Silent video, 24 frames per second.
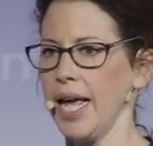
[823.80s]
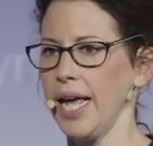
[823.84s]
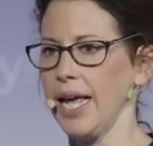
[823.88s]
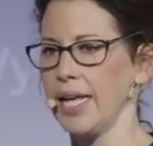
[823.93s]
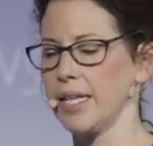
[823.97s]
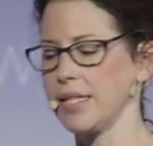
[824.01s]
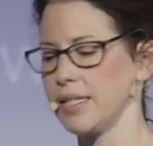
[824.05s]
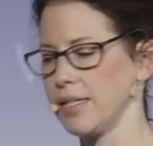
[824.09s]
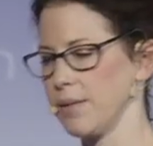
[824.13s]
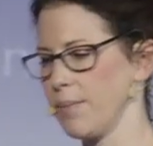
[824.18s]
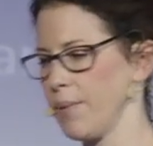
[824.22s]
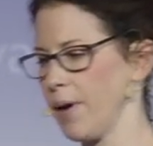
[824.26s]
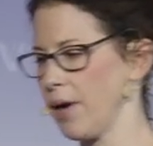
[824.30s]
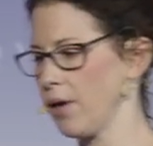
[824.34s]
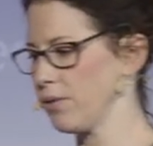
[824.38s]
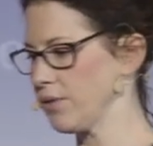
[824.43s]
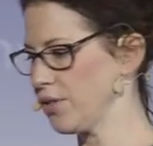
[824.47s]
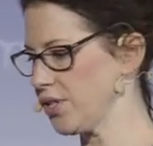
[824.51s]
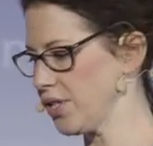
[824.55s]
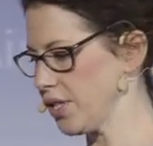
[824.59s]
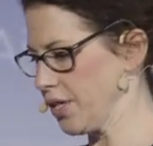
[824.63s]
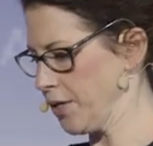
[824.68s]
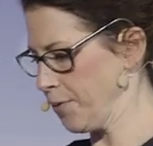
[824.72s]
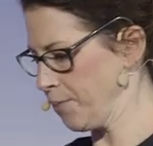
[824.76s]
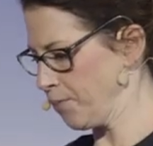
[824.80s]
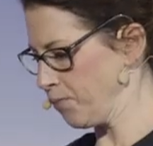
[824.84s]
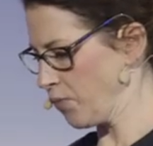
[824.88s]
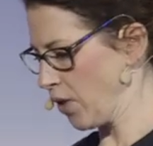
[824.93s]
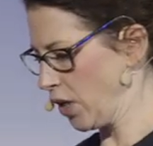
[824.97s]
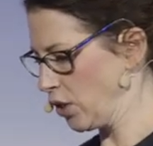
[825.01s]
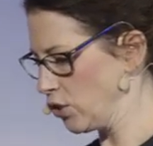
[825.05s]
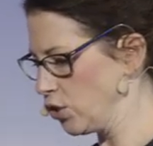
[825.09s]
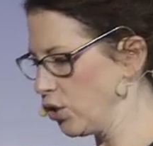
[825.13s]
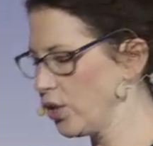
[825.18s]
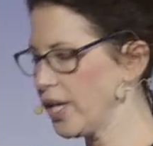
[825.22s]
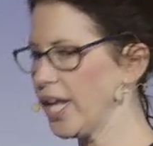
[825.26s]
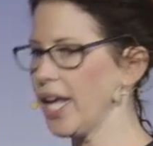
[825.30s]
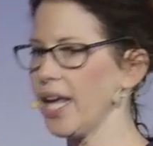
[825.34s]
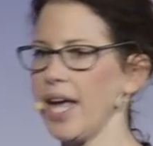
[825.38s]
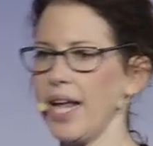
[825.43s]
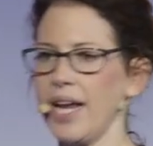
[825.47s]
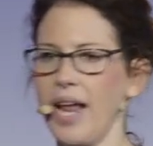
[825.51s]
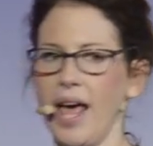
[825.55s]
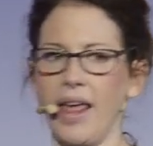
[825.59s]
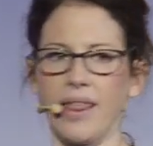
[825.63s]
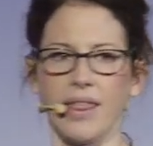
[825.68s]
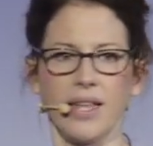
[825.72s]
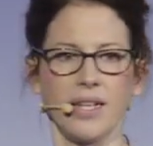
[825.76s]
is about looking
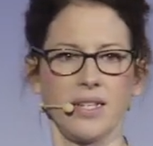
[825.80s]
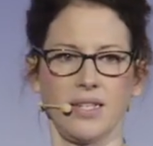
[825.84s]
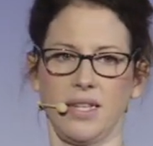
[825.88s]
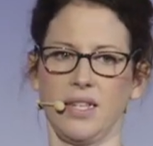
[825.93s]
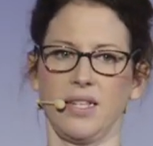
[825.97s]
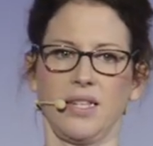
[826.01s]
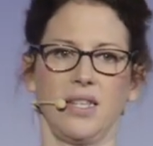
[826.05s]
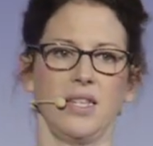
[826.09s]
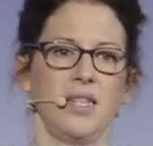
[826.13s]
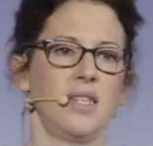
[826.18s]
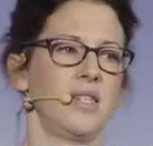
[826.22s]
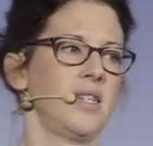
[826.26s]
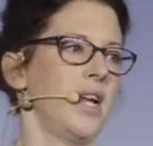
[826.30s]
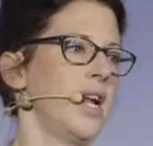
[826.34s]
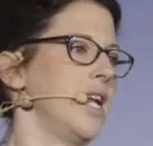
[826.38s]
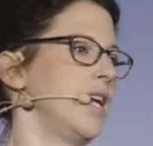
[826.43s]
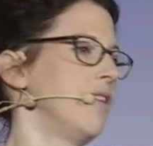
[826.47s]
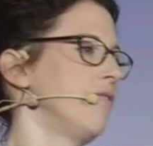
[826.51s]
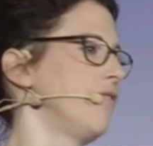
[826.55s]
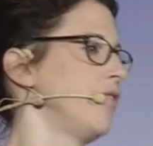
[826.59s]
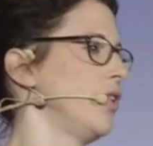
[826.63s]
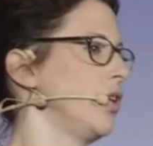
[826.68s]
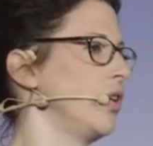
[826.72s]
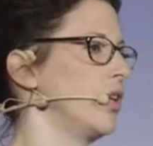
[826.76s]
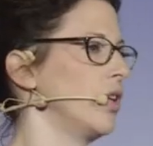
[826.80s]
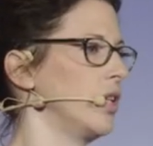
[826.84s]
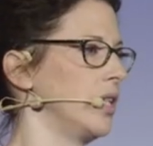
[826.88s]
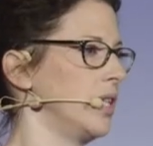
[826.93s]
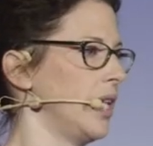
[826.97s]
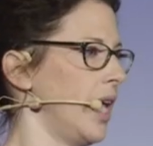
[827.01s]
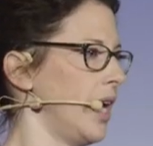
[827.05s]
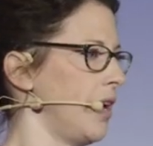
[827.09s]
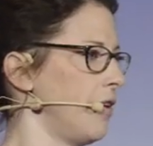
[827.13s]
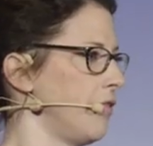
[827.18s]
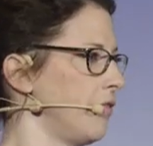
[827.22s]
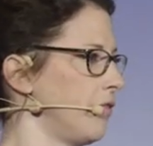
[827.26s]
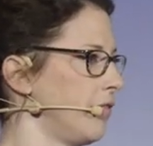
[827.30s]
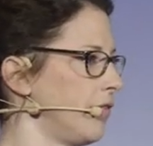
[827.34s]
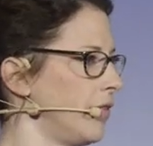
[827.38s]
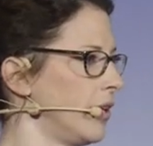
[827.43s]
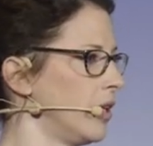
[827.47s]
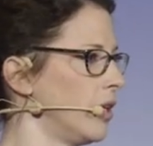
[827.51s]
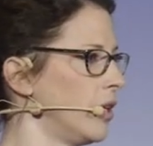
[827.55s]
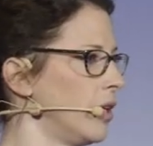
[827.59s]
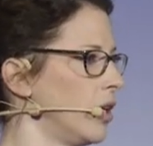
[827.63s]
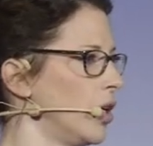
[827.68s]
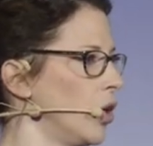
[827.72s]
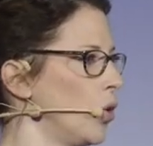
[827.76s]
at ethics as the study of the good life,
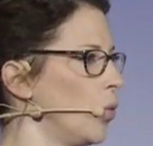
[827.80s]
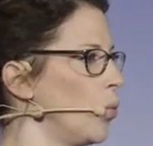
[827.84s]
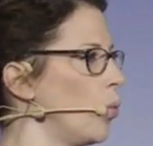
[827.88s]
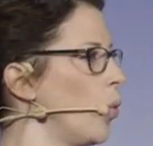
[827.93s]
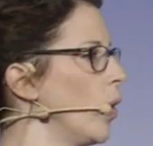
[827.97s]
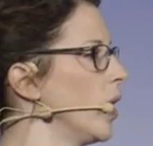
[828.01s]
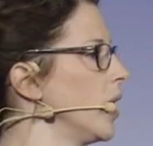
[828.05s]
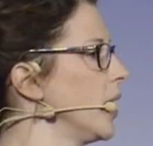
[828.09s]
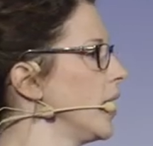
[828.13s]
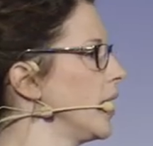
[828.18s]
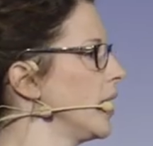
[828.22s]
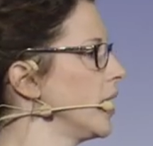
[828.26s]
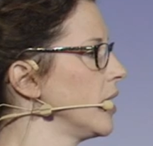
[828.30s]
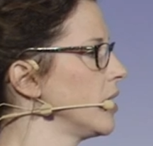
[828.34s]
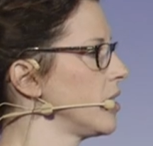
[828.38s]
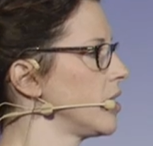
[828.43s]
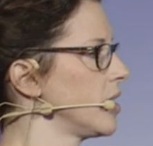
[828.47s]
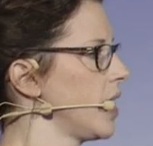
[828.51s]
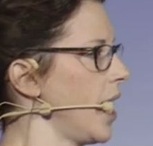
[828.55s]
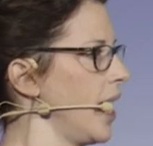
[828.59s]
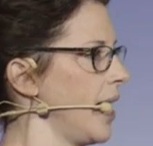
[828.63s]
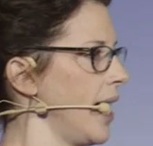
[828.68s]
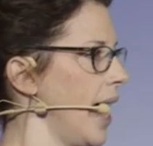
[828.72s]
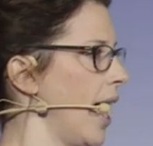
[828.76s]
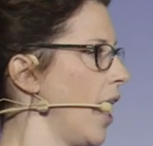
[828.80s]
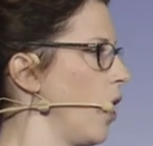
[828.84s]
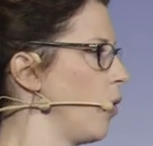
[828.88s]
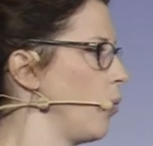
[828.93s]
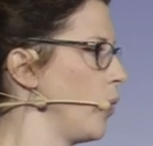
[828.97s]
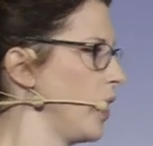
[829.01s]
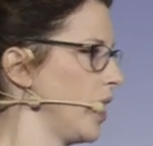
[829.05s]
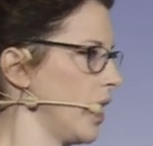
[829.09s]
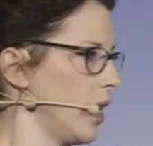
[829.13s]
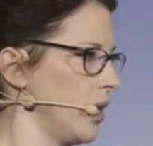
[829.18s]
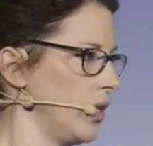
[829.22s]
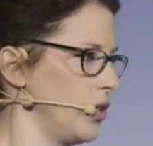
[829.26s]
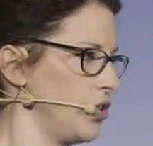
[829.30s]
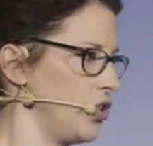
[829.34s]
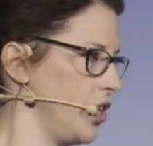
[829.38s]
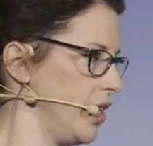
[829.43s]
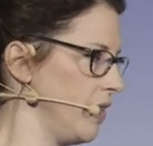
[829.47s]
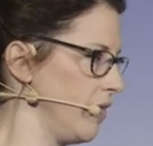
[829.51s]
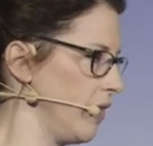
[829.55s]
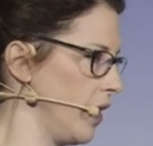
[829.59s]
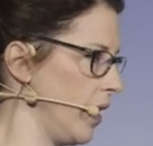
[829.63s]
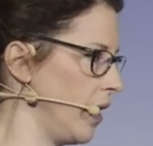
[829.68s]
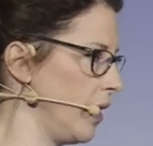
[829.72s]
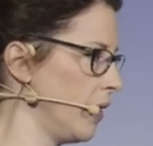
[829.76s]
what it is and how we can
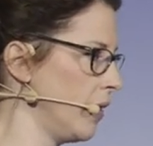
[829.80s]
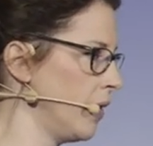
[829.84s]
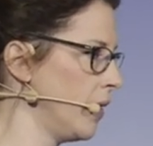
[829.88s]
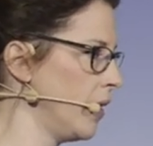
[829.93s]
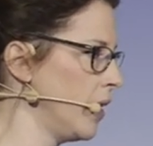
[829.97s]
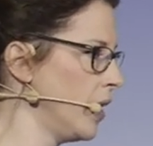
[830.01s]
achieve it.